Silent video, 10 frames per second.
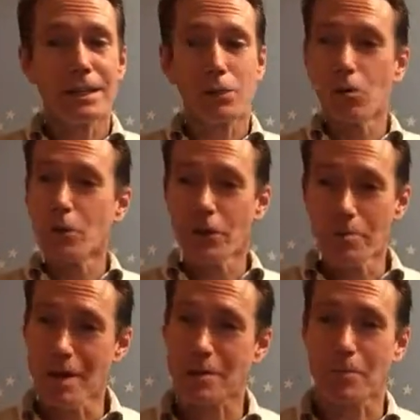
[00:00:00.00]
It'll really
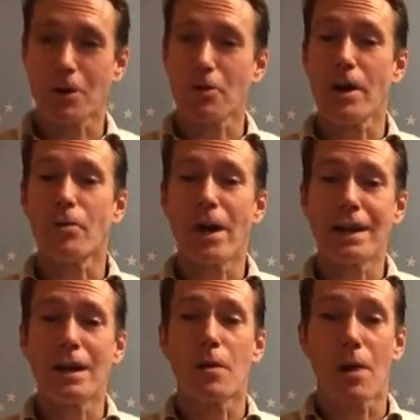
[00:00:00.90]
mess up your credit
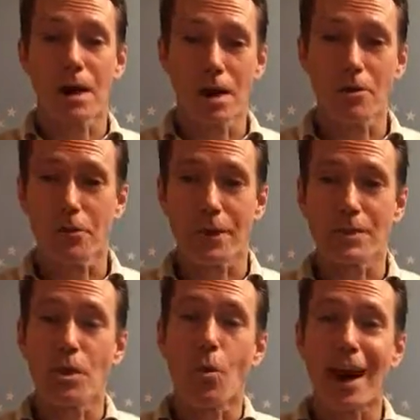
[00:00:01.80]
rating, among other
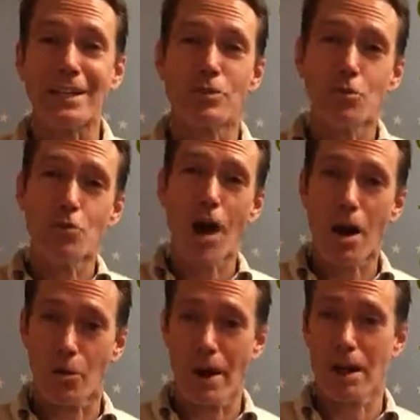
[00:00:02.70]
things, so I do
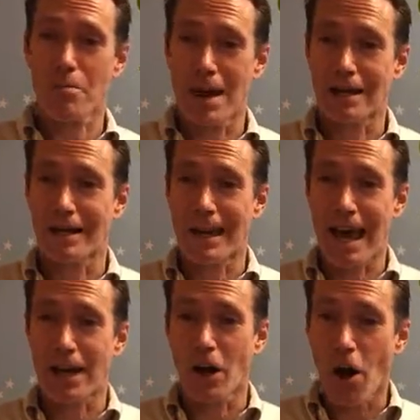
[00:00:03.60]
not recommend it
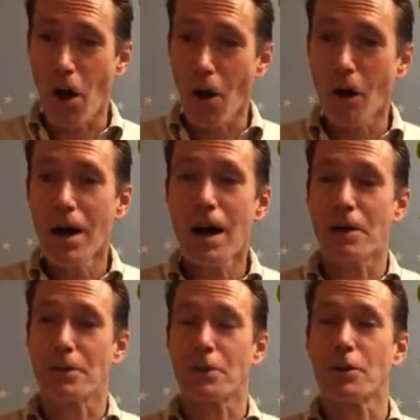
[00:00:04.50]
at all.
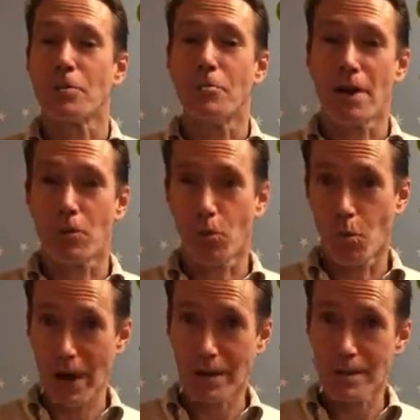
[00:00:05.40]
I think there are better
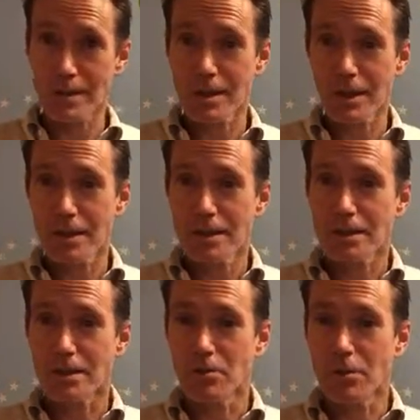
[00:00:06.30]
ways
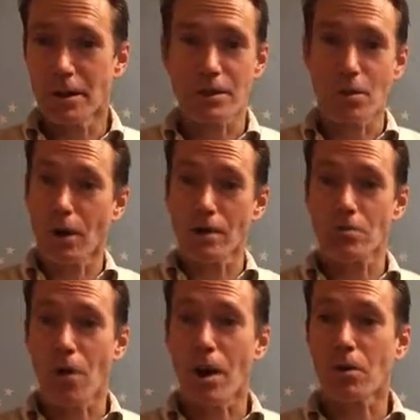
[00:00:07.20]
to do things. You want to
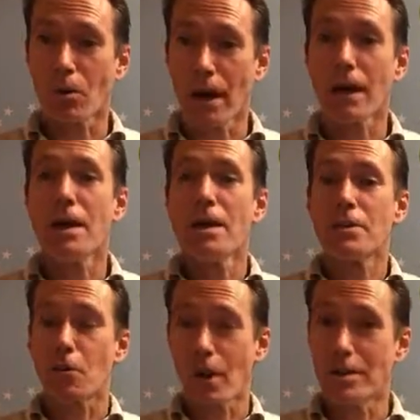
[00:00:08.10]
just walk away?
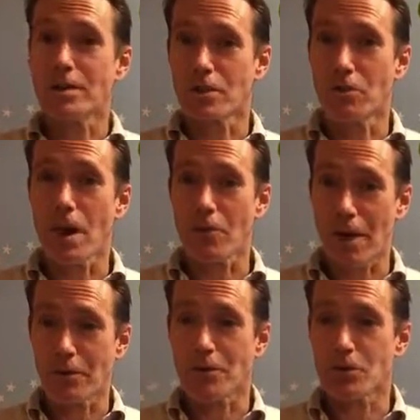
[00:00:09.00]
There are ways to do that
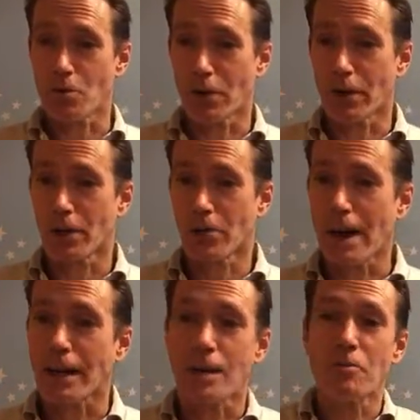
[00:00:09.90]
without destroying your
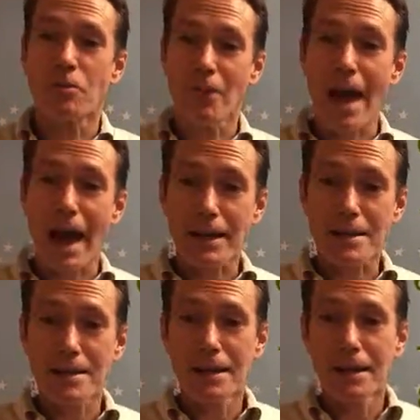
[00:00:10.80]
credit. In
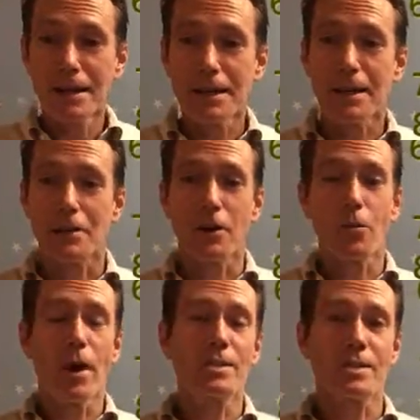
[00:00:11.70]
fact, there are
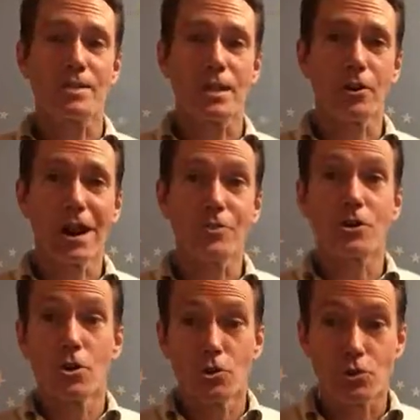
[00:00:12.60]
ways to sell your
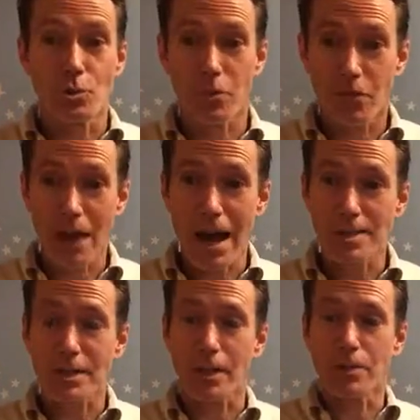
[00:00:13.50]
house super
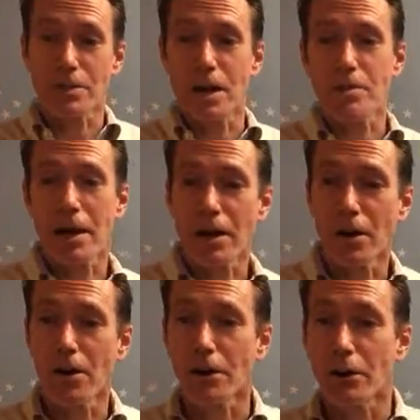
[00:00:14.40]
fast, like we talked about
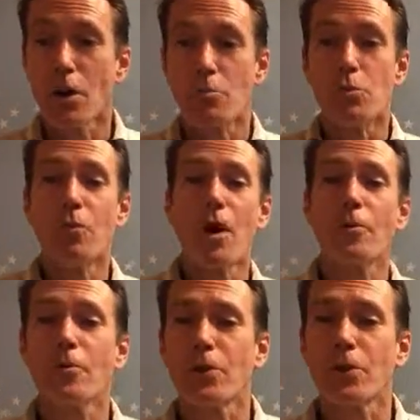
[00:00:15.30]
earlier, move
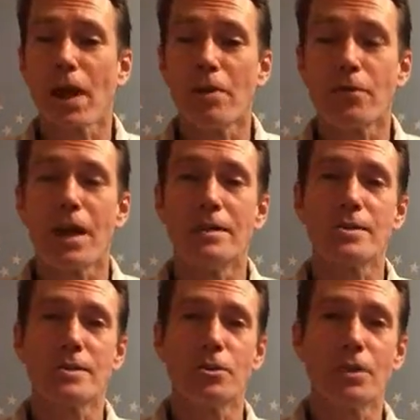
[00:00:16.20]
on with your life, and
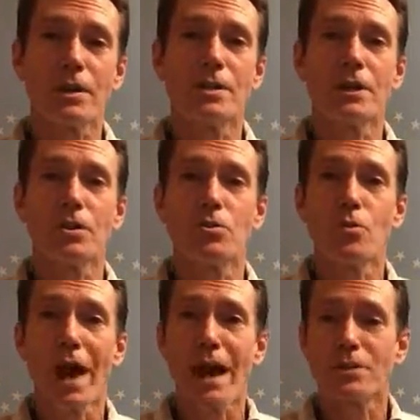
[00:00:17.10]
still continue
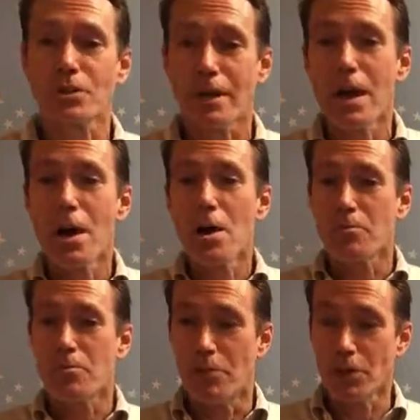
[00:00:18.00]
to actually
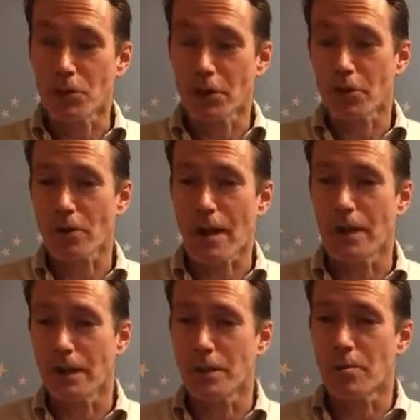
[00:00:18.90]
build your
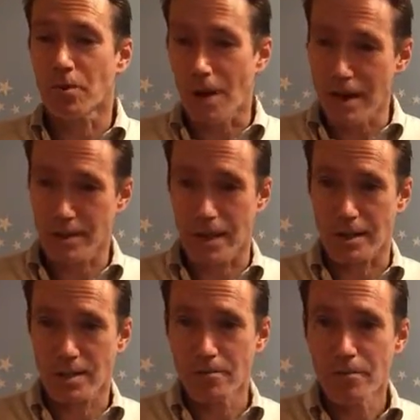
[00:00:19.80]
credit in the
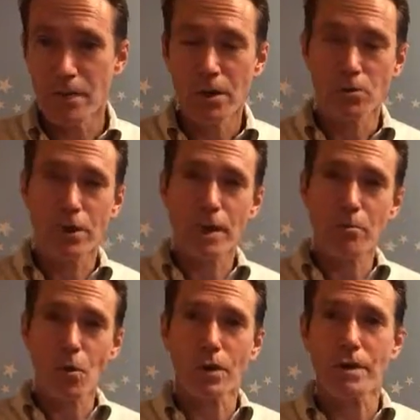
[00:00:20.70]
process. We'll
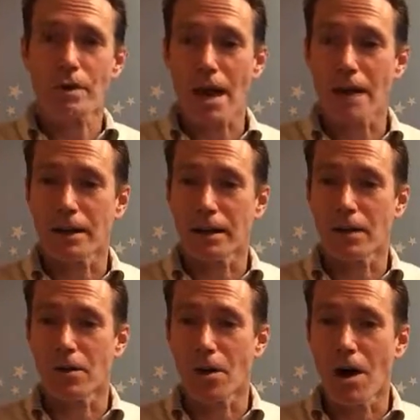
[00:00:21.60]
get more into that
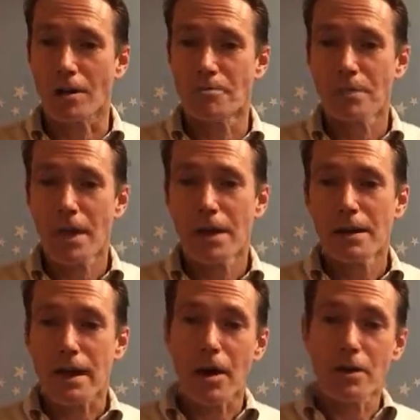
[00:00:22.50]
later on.
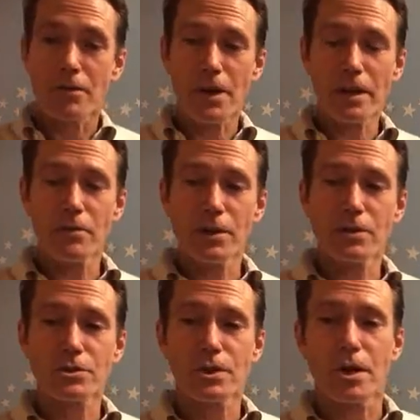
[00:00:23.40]
Now, if any of
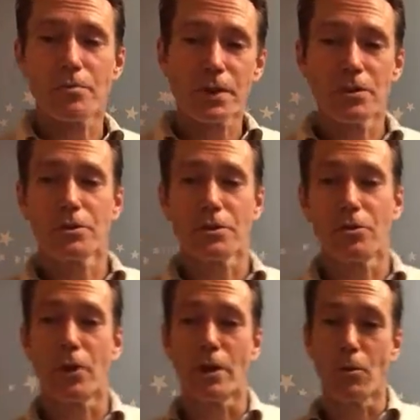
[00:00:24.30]
these appeal to
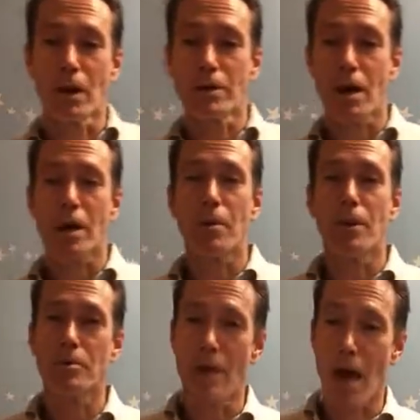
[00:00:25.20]
you and you want to talk
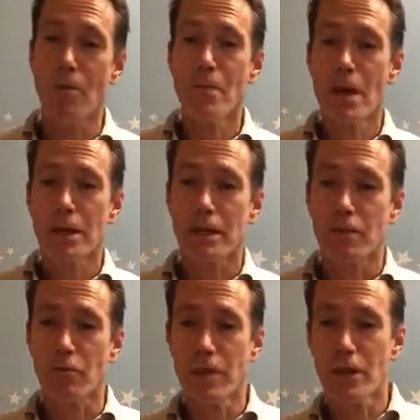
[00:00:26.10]
about them now,
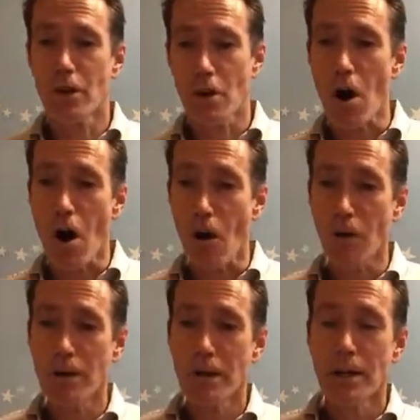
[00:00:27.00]
give me a
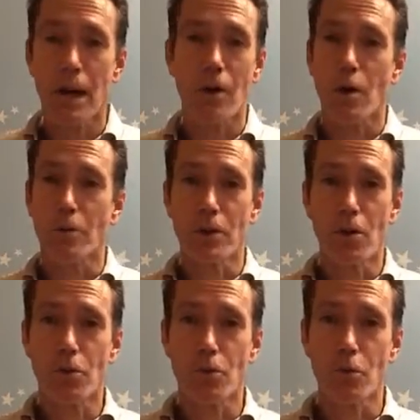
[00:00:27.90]
call. I'll help you
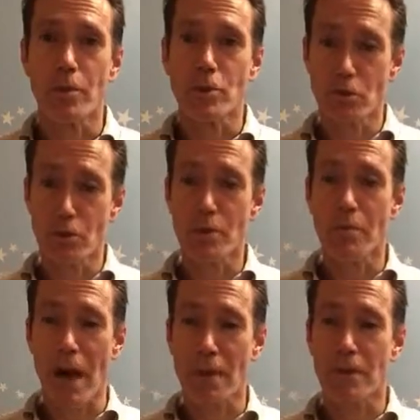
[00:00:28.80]
go through them and choose the
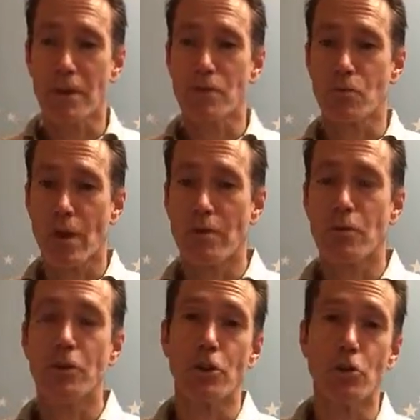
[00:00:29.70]
path that is right
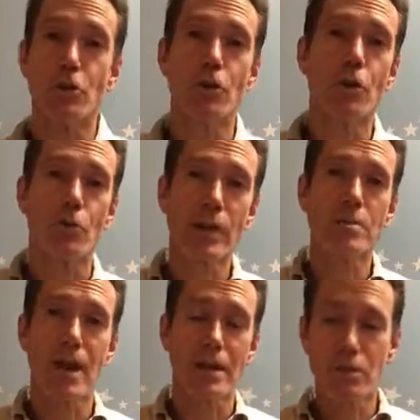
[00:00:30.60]
for you. You can
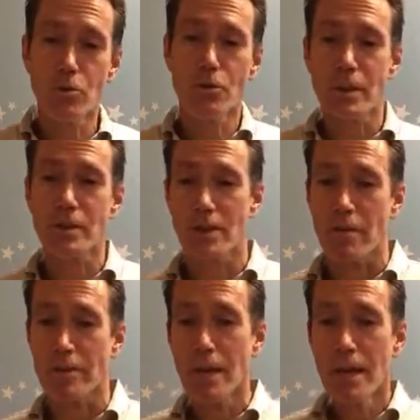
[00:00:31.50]
reach me at
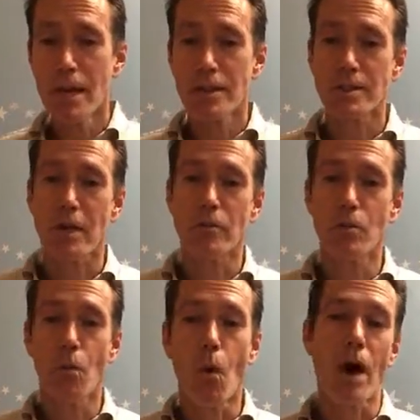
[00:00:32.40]

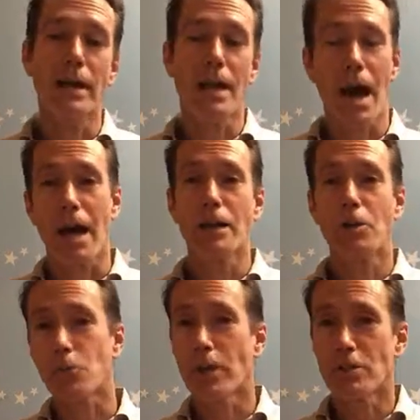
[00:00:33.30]

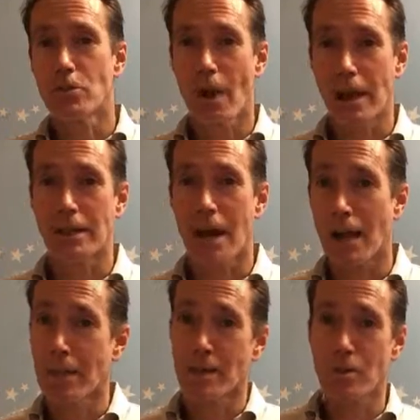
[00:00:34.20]

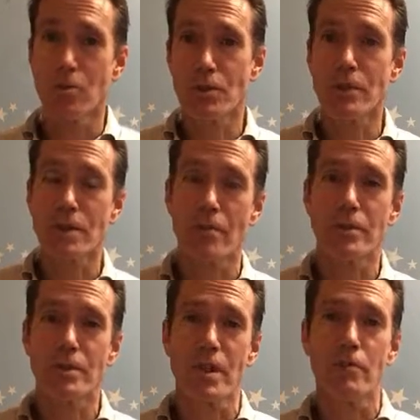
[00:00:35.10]
267-719-3289. That's
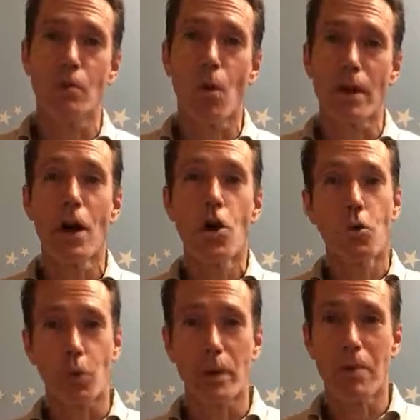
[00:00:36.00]

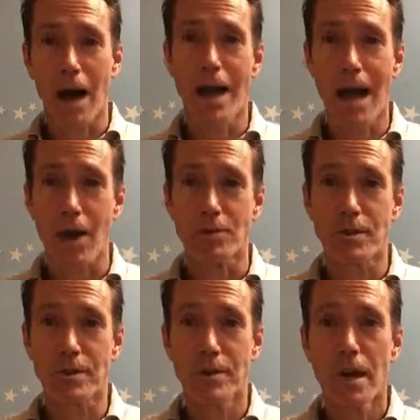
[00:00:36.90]

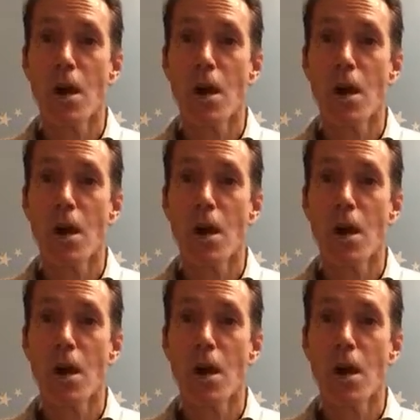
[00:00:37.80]
267-71-WE-BUY-HOUSES.